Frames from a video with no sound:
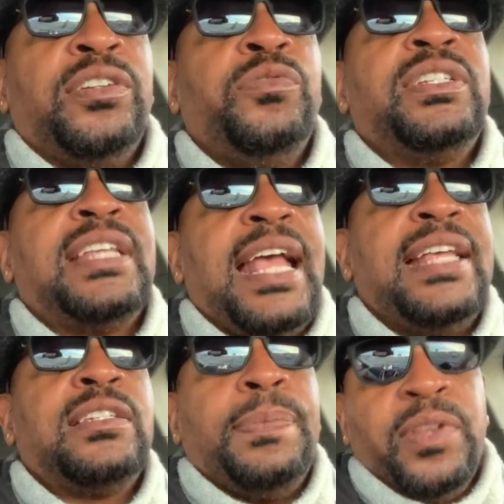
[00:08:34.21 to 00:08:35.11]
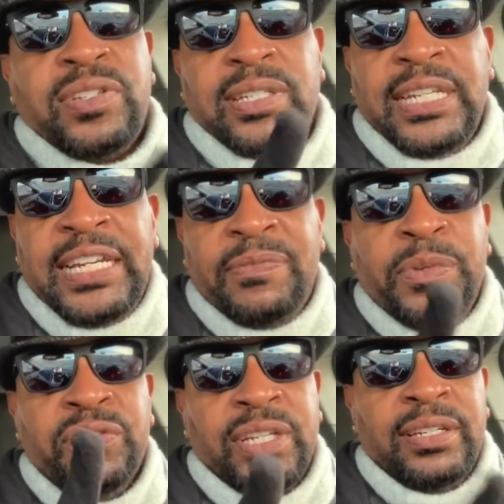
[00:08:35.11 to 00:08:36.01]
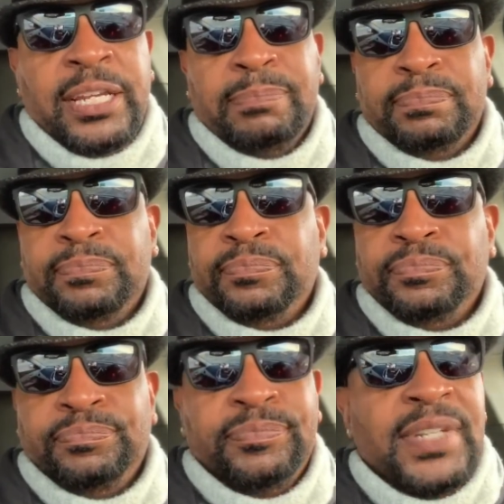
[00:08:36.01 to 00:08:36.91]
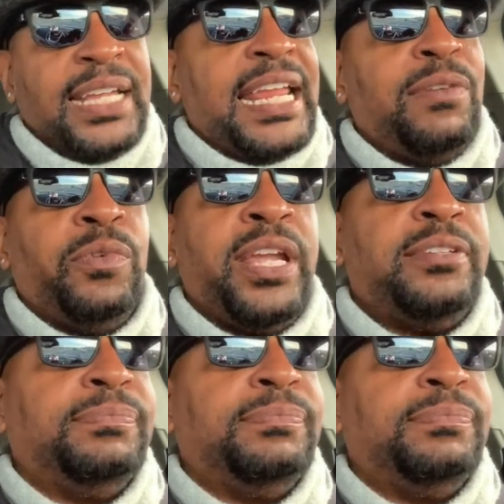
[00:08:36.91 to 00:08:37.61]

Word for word: Lewis has up their sleeve musically. I can't wait.